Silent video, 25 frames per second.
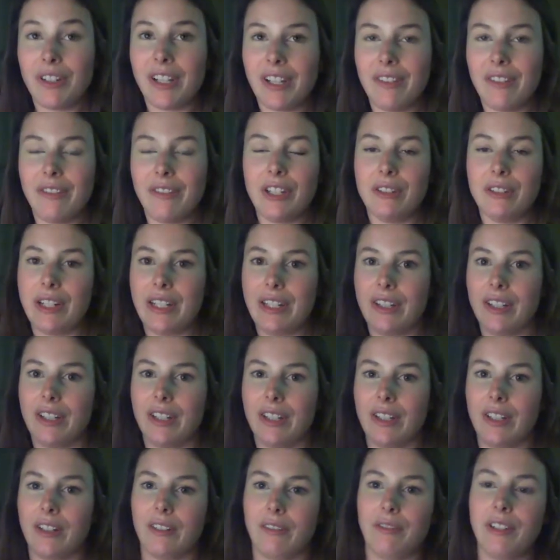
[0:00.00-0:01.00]
give you in
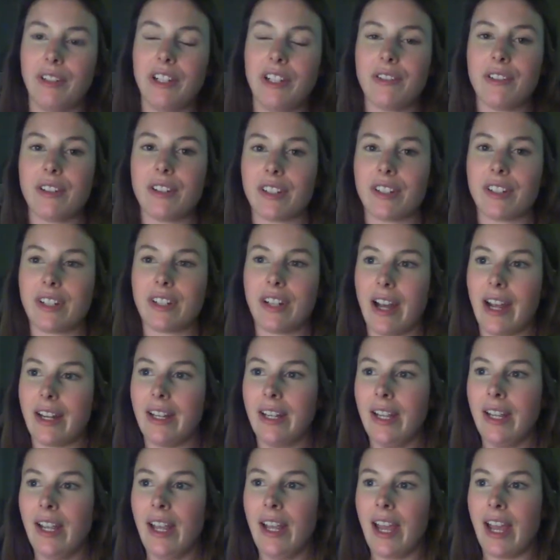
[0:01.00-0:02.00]
the resource guide,